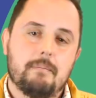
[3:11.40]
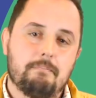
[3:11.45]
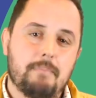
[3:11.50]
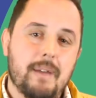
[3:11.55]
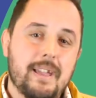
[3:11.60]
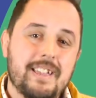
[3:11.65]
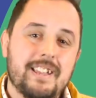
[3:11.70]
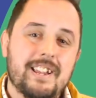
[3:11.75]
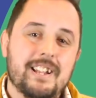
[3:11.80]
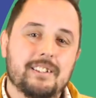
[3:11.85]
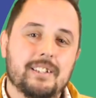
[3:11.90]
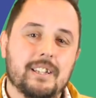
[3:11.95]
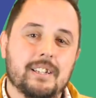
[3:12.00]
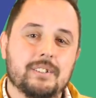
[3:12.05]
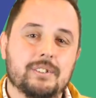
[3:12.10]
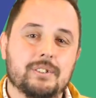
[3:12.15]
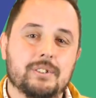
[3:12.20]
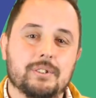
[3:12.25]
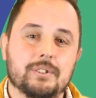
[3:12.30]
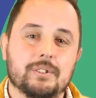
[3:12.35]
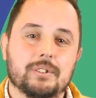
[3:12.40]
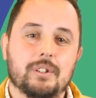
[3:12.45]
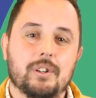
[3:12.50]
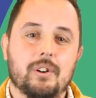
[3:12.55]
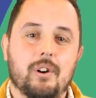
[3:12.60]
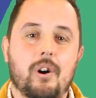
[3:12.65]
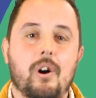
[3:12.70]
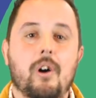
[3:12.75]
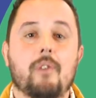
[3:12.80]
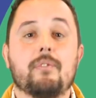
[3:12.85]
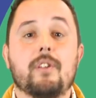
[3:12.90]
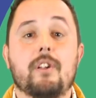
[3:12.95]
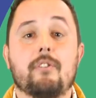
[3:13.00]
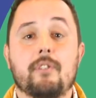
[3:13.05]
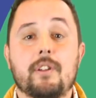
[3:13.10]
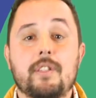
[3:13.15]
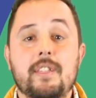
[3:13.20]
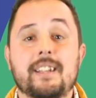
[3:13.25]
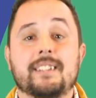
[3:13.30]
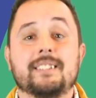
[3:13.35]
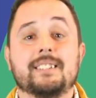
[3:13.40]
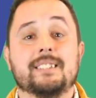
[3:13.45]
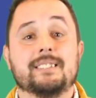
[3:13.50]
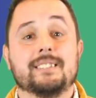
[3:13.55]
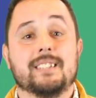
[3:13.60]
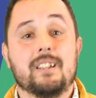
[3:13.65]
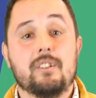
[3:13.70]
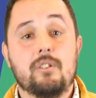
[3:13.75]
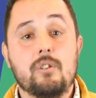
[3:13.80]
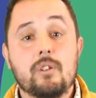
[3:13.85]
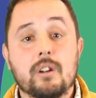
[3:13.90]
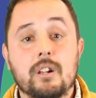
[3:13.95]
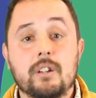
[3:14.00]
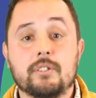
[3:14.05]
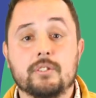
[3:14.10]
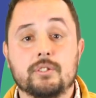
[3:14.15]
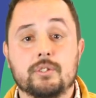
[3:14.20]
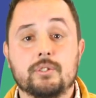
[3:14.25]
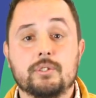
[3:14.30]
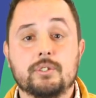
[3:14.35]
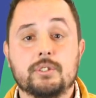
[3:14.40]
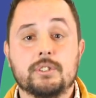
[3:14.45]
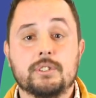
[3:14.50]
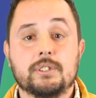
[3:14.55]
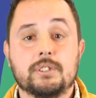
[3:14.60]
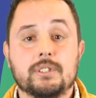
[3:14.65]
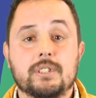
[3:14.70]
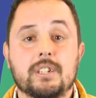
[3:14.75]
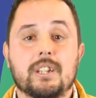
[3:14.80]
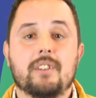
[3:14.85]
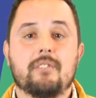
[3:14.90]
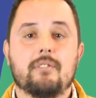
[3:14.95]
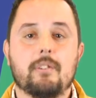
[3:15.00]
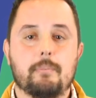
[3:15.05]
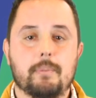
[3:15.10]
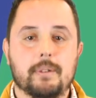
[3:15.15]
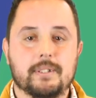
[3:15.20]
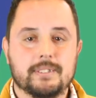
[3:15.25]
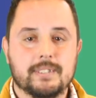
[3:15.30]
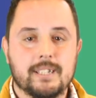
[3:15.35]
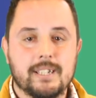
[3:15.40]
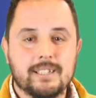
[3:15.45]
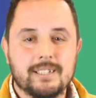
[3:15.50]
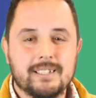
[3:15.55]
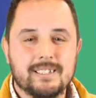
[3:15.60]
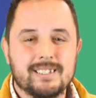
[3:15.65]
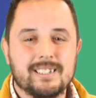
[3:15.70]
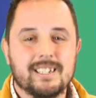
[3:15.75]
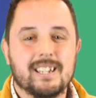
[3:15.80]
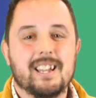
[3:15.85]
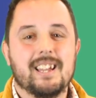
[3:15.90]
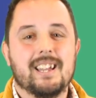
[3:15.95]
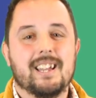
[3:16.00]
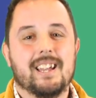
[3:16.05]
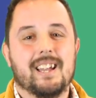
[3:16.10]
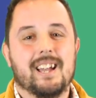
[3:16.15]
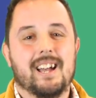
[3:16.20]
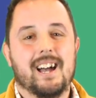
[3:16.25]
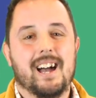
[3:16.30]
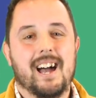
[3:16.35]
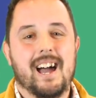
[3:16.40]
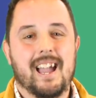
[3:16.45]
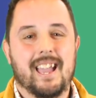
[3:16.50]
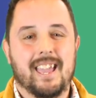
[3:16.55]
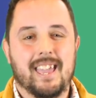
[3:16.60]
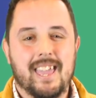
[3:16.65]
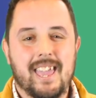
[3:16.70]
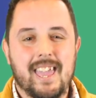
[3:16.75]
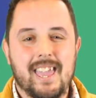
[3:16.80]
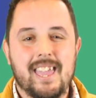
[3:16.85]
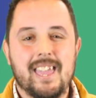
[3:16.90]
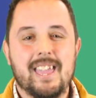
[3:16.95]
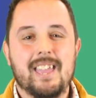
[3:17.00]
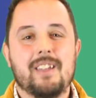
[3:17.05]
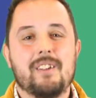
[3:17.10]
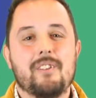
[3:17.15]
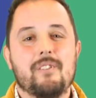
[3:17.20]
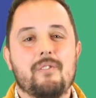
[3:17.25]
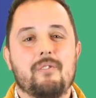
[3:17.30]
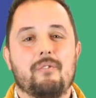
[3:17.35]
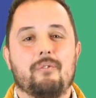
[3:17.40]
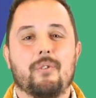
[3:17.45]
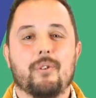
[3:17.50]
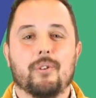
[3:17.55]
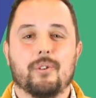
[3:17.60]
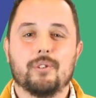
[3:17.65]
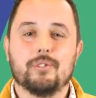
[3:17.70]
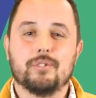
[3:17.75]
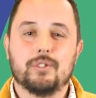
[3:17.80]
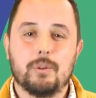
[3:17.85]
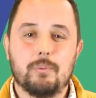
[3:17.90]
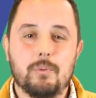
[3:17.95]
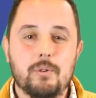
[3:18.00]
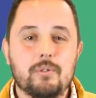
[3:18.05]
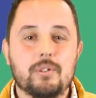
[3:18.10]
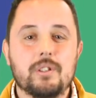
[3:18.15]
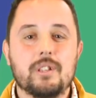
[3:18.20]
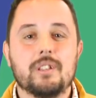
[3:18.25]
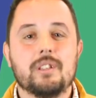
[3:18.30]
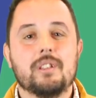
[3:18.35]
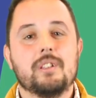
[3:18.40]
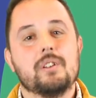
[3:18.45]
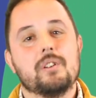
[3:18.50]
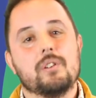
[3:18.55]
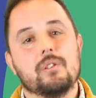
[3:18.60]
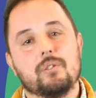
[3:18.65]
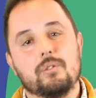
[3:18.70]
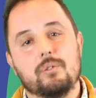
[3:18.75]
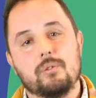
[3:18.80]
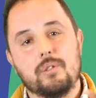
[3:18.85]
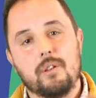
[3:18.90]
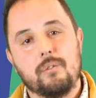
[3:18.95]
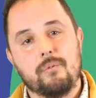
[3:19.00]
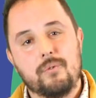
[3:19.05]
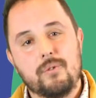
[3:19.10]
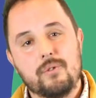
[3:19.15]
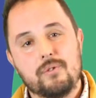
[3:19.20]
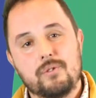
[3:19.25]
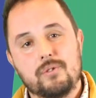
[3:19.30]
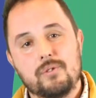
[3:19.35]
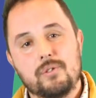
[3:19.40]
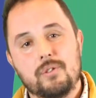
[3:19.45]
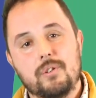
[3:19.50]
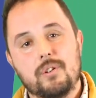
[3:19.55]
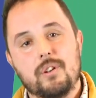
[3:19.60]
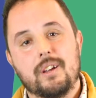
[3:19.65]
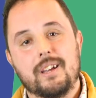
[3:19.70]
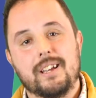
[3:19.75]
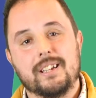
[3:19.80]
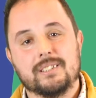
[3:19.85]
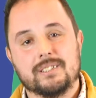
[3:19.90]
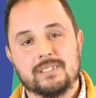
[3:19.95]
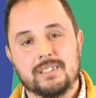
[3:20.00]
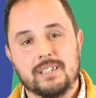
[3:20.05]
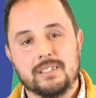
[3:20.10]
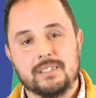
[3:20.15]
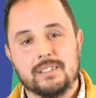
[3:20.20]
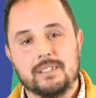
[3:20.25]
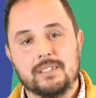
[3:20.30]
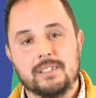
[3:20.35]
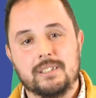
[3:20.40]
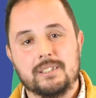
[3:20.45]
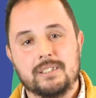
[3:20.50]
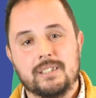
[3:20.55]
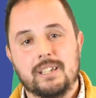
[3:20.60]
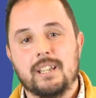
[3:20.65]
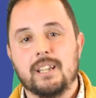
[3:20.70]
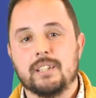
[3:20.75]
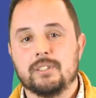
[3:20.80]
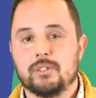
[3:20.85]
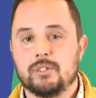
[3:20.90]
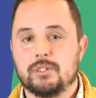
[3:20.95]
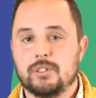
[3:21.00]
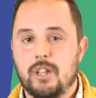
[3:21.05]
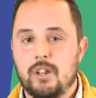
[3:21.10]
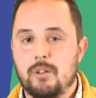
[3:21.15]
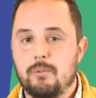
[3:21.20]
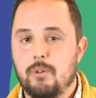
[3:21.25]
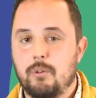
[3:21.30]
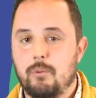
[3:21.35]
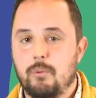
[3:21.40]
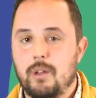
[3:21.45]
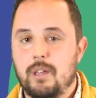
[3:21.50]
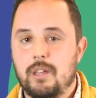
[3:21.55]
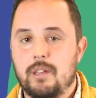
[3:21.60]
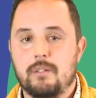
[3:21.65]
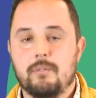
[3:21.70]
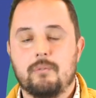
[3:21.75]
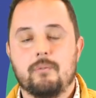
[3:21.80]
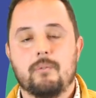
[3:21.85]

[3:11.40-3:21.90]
Paying attention of the already existing local resources represents a key for contributing to the future strategies in a sustainable way.